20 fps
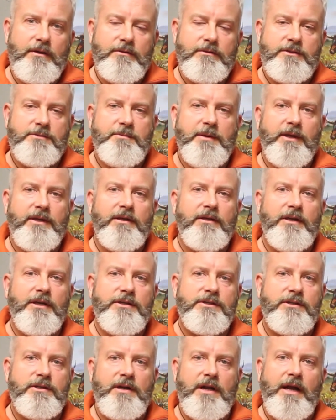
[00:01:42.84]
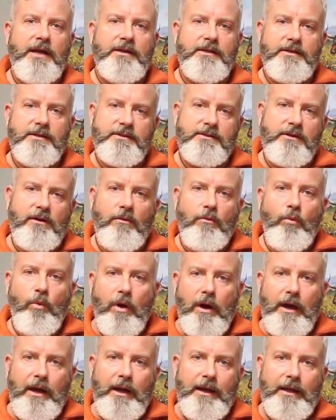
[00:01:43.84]
speculation and ideas on
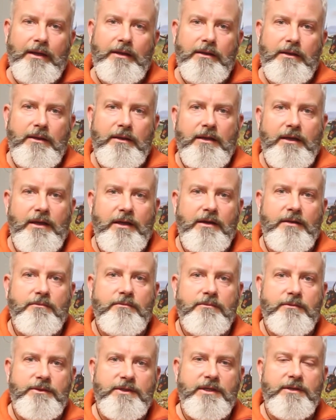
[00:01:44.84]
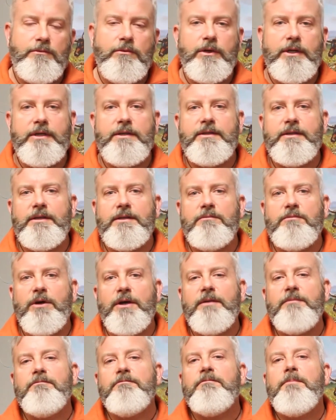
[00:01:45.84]
why Ham did what he did.
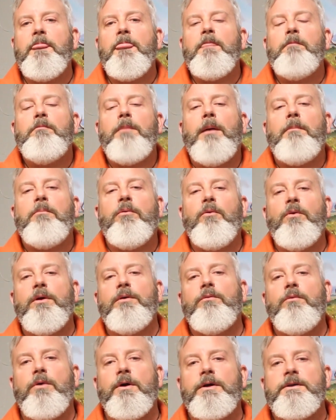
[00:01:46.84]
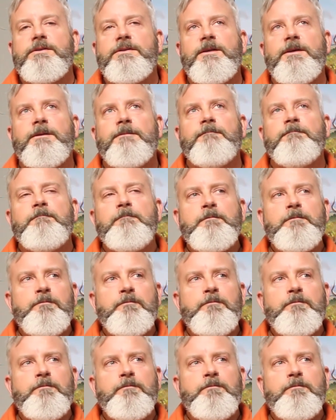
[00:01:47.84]
But my point was that